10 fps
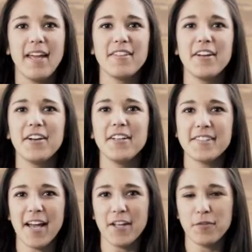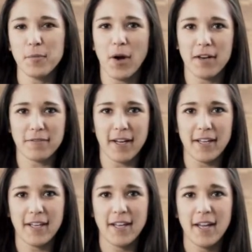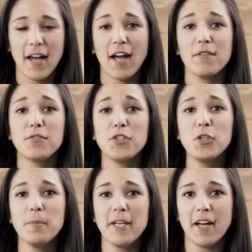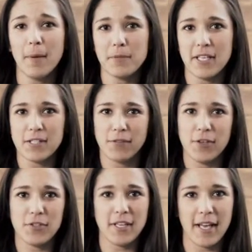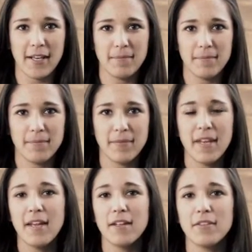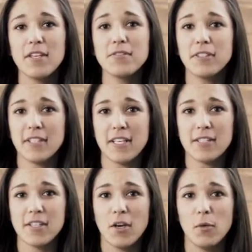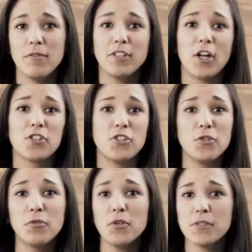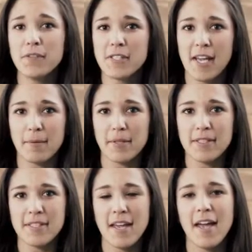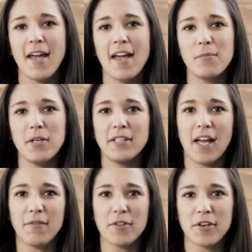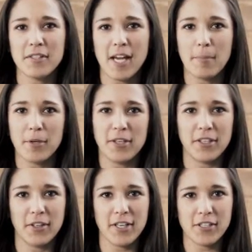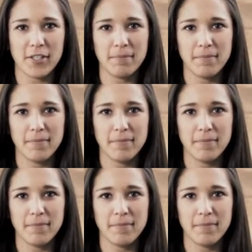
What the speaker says: Hey there, it's Allie from Wodify. I have two big updates for you today. This release, we've launched new rules for segments and went live with our Zapier integration.